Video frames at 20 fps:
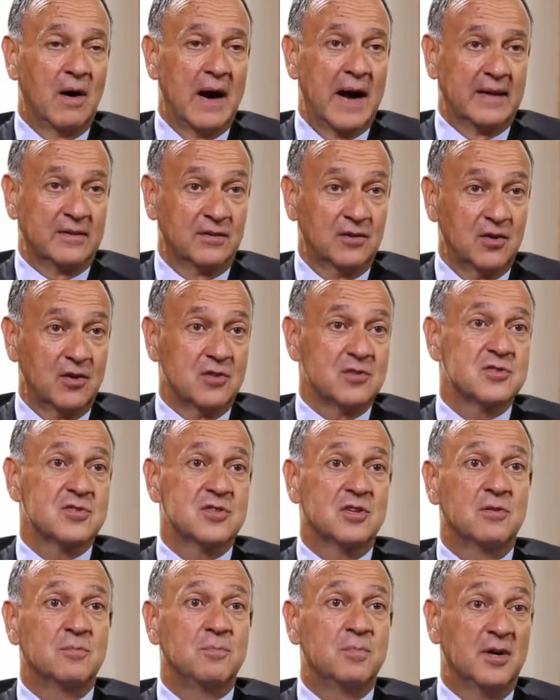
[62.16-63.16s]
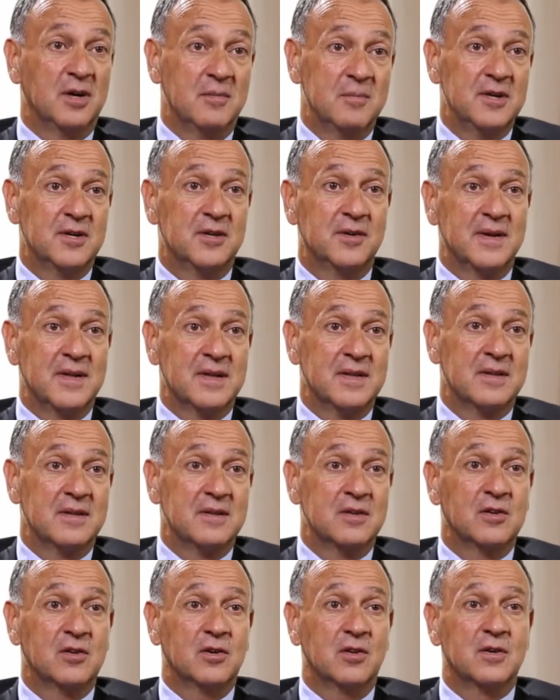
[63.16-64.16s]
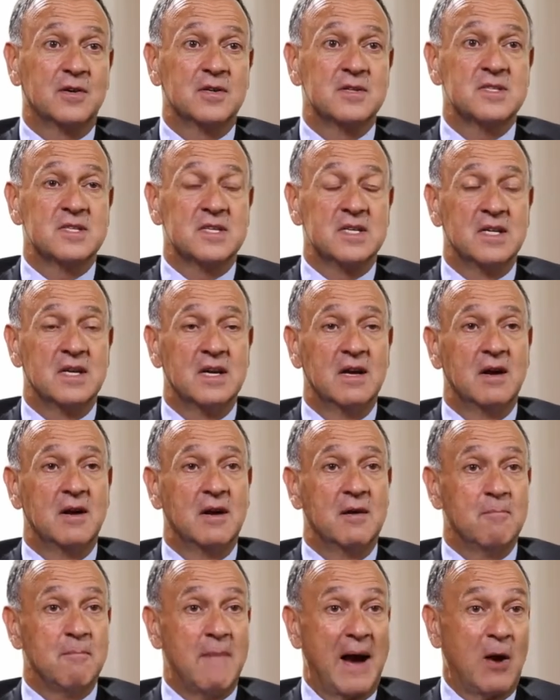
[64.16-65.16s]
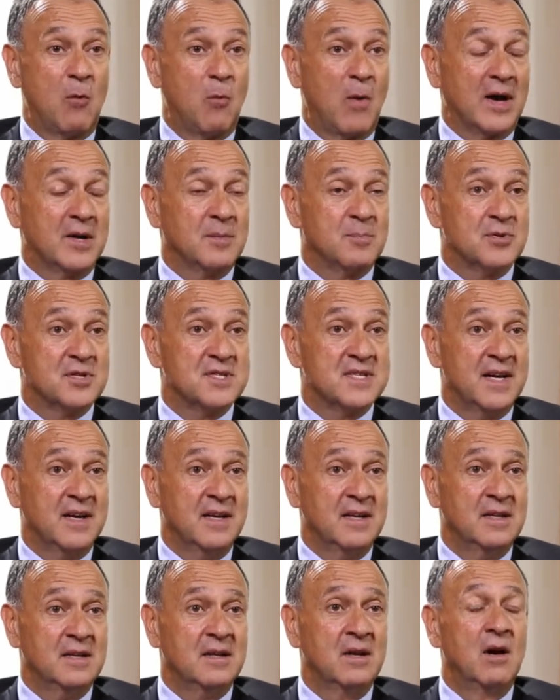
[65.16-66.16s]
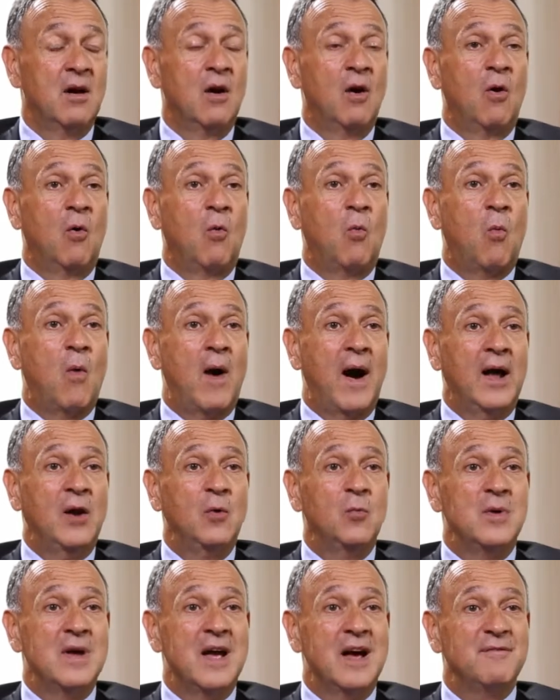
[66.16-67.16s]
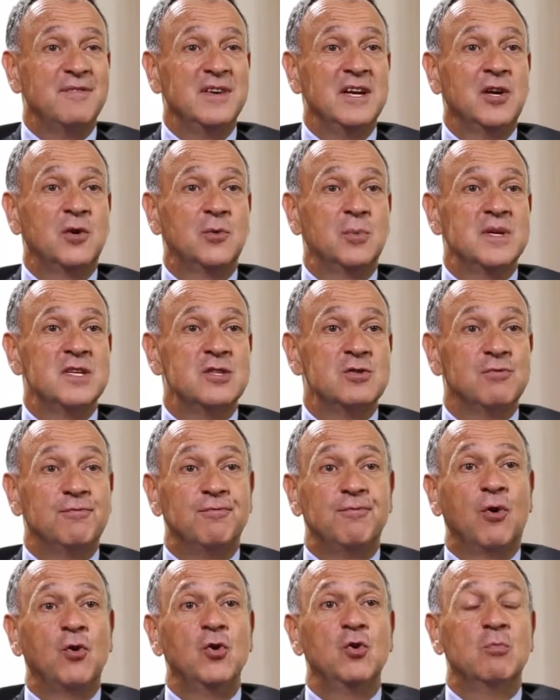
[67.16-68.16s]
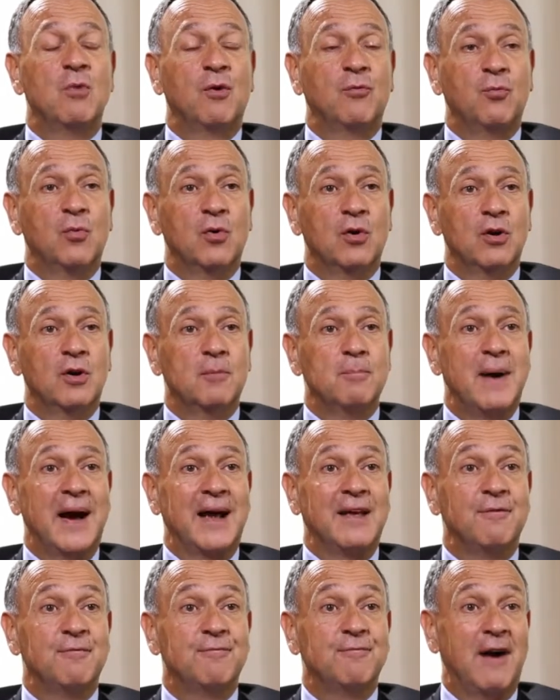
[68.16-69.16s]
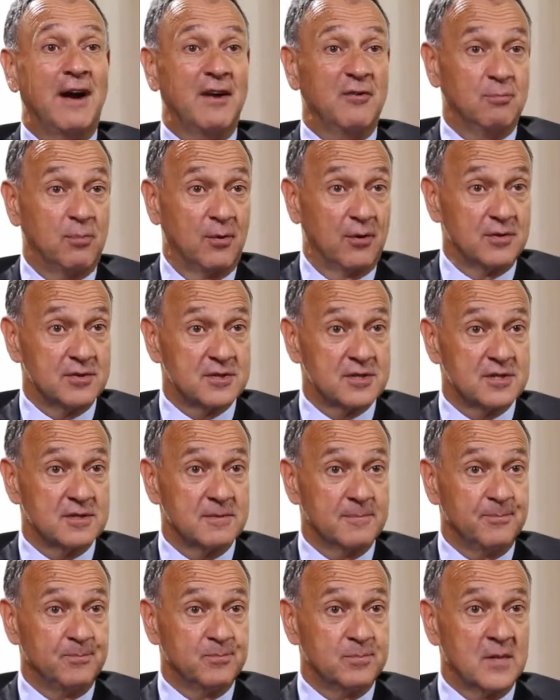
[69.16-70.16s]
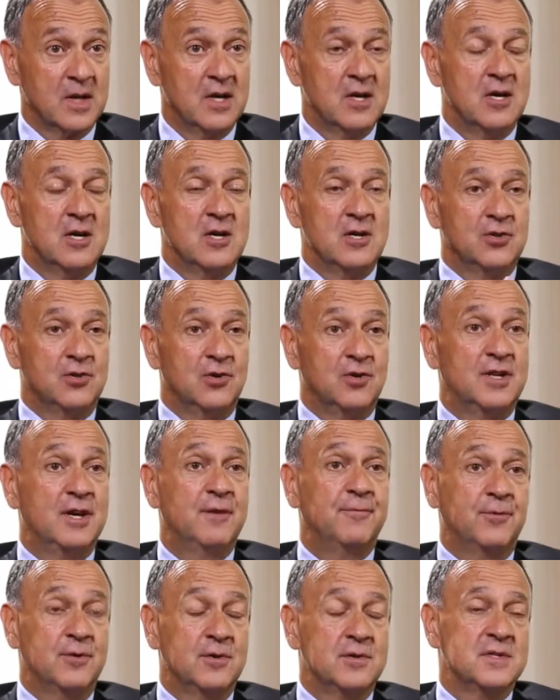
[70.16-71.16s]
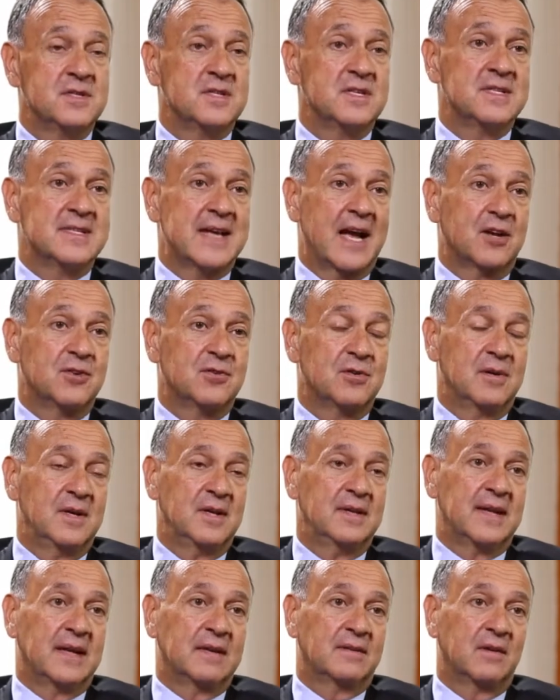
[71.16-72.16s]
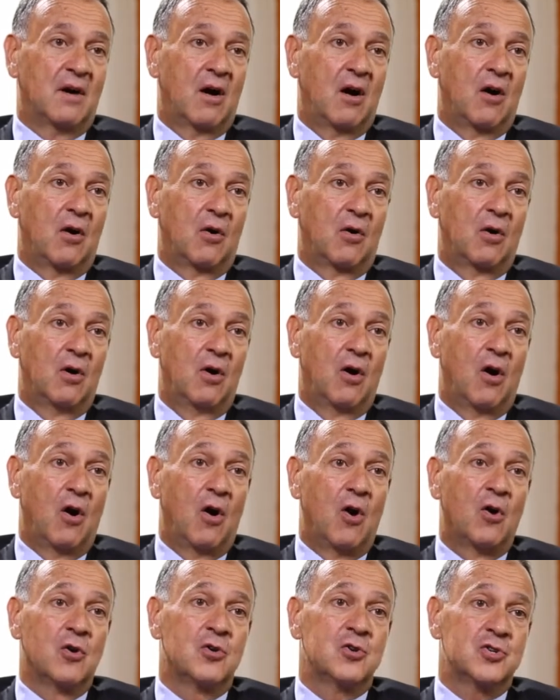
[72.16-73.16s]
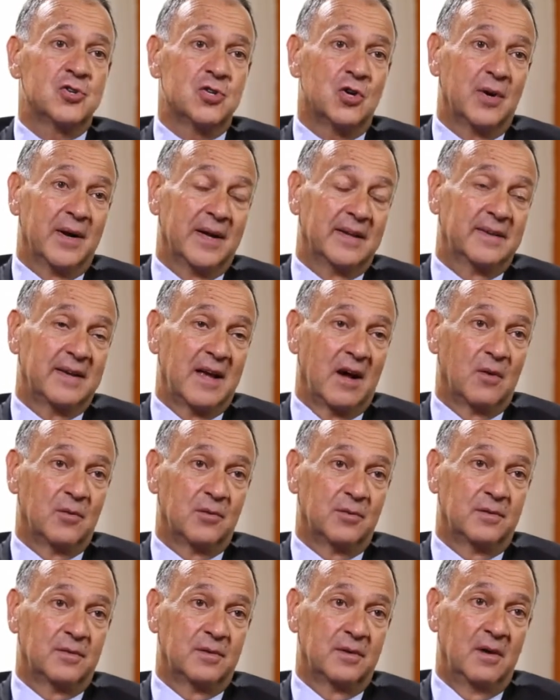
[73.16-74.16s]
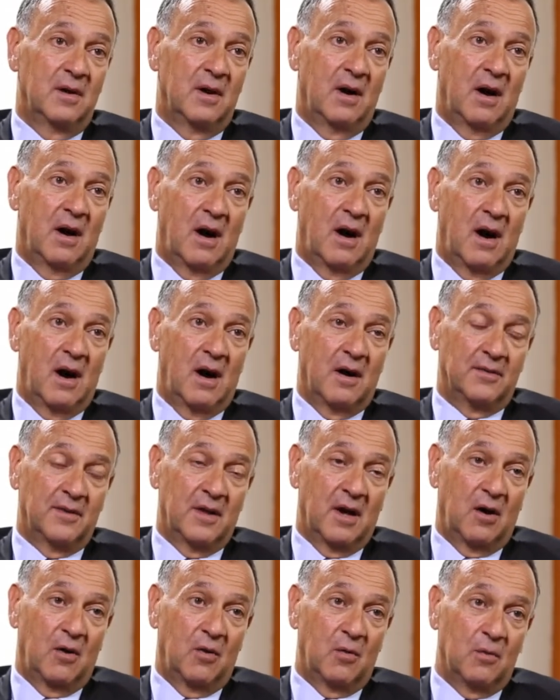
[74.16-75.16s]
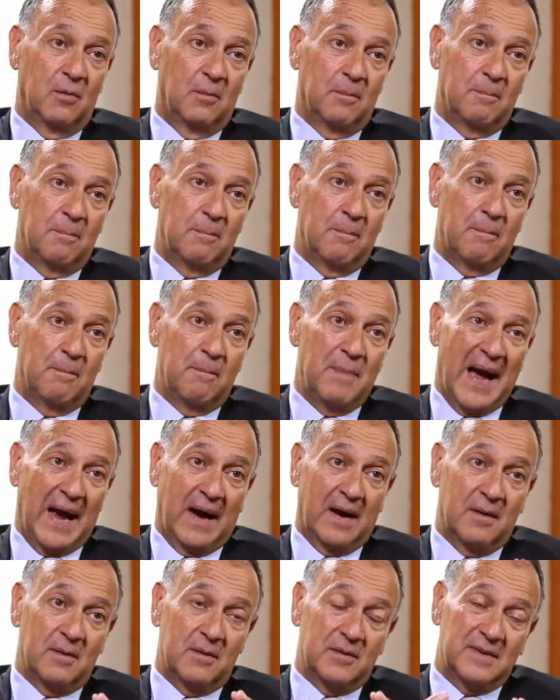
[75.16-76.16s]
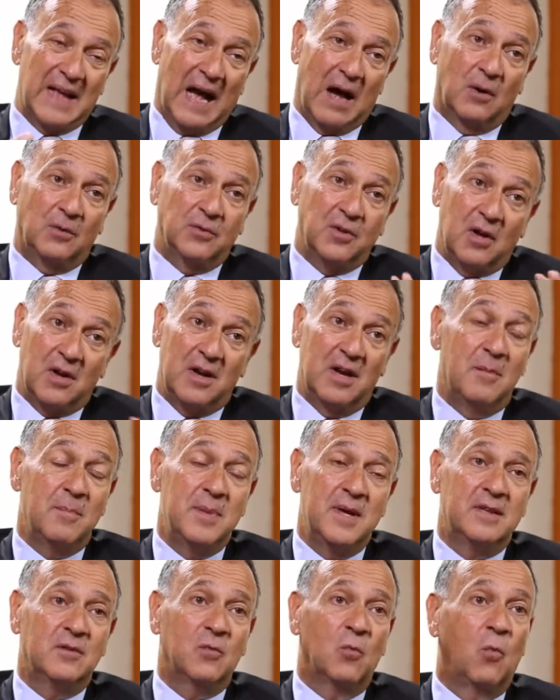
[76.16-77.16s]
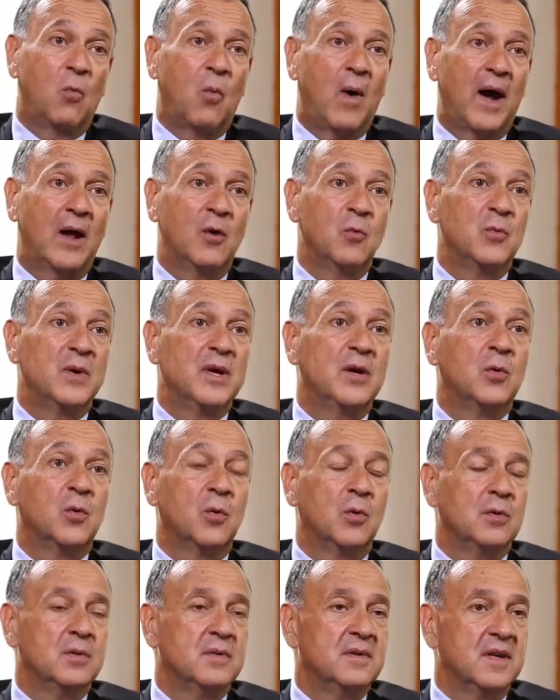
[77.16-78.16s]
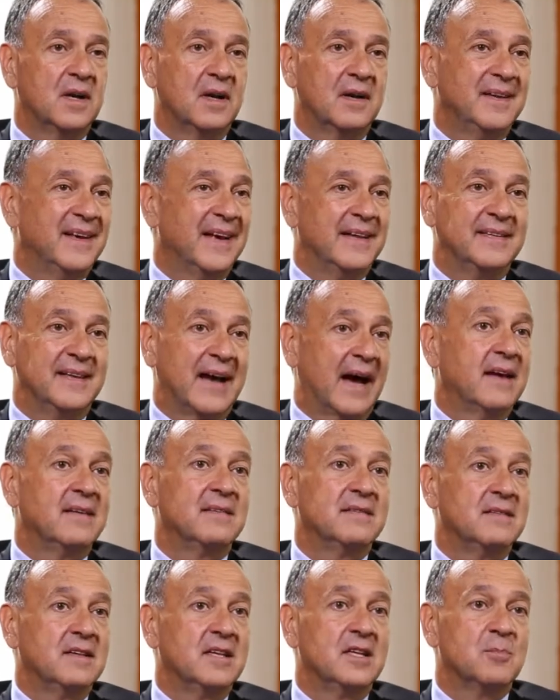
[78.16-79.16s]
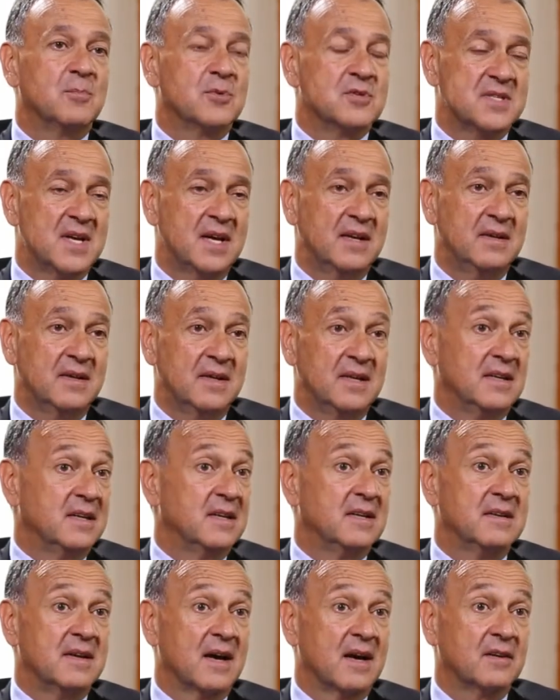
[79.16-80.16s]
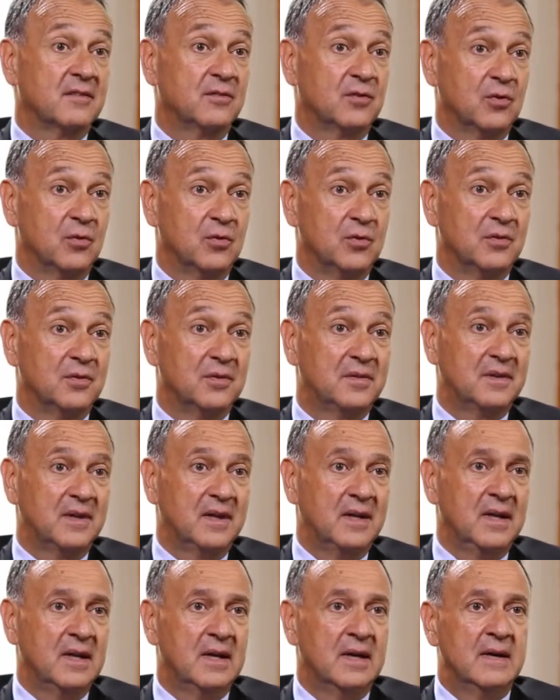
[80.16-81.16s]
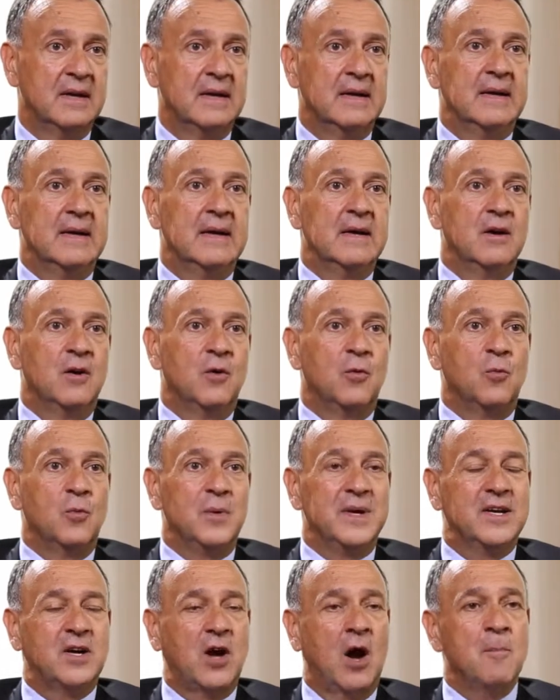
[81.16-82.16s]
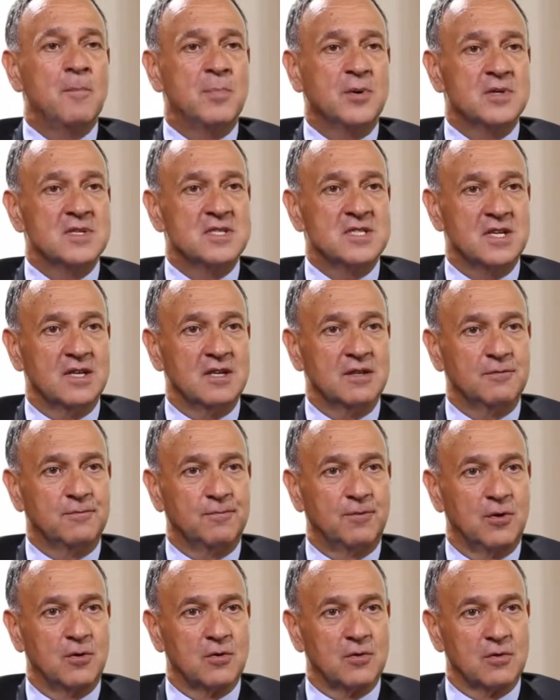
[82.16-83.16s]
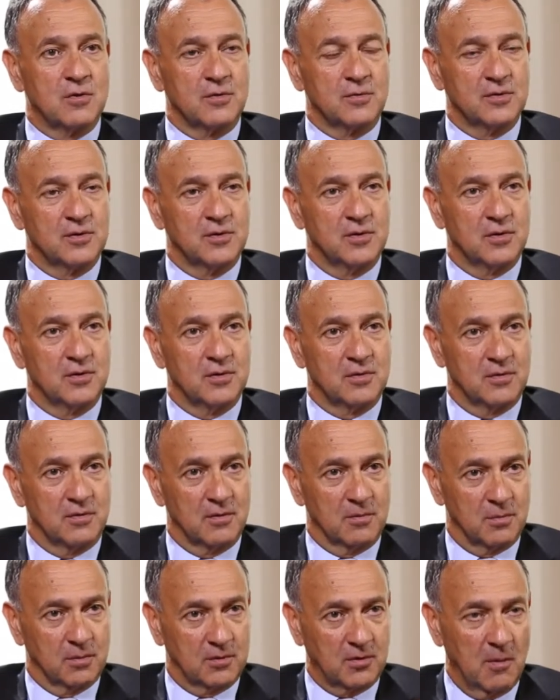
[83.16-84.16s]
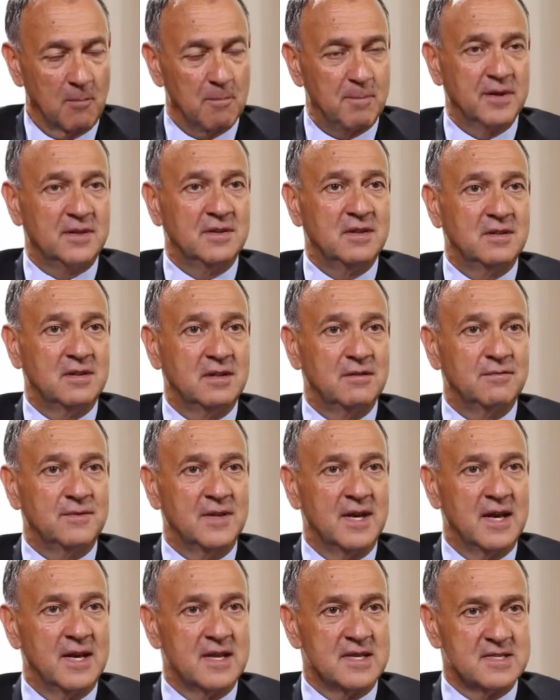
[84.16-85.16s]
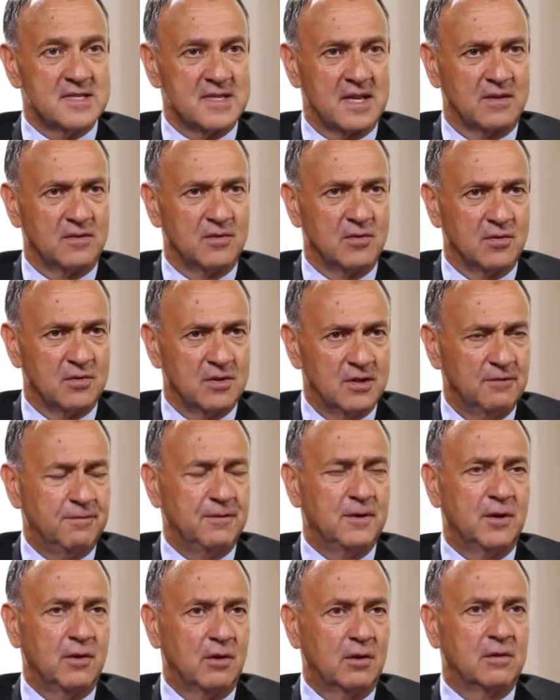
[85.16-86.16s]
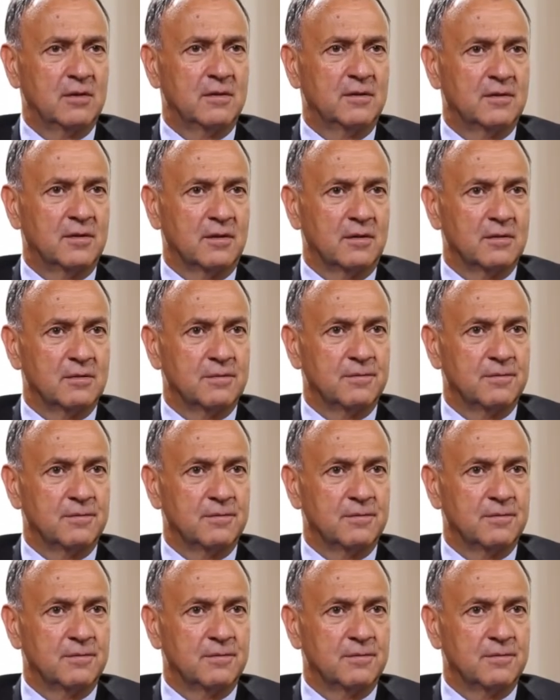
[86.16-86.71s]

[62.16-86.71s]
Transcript: at constant perimeter and currency by 1%, while we have increased the volume of work by 5 points. The difference is actually that our onshore headcount are now back down a little bit, while we grow nearly 19% in India. So you see, we compensate for the competitiveness and the difficulties